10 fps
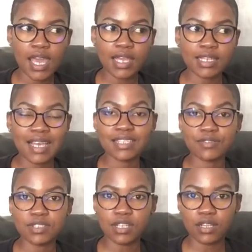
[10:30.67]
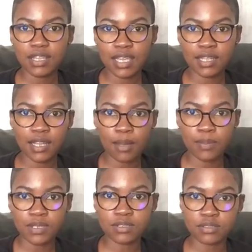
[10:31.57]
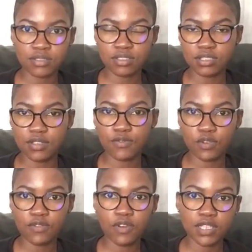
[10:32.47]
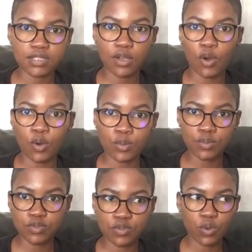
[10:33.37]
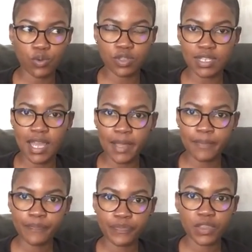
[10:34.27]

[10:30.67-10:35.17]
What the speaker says: And as a result, they ended up in just different foster homes all the time.